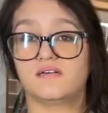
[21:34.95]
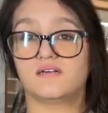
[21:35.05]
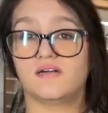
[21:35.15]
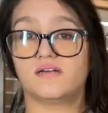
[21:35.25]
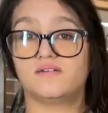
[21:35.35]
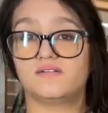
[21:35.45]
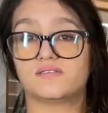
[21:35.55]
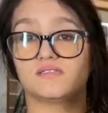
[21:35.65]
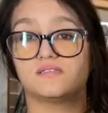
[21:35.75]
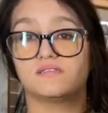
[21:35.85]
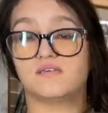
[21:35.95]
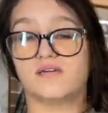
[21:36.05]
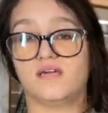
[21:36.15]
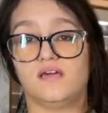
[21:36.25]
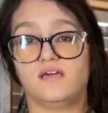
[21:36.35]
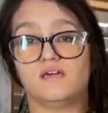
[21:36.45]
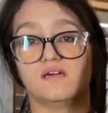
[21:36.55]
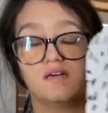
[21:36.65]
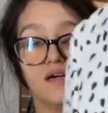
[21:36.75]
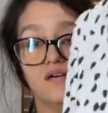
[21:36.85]
Kind of looks like a
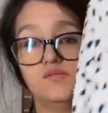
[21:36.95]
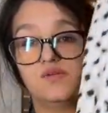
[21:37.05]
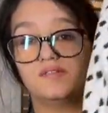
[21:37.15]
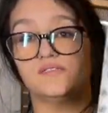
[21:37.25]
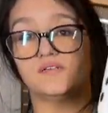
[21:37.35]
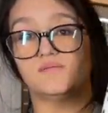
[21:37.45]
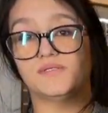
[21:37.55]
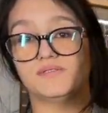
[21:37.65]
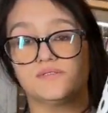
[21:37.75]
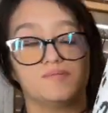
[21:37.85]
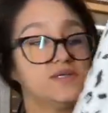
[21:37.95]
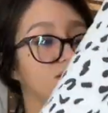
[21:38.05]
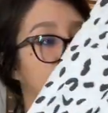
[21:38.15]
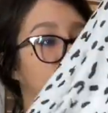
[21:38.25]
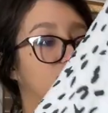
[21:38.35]
cow print almost, but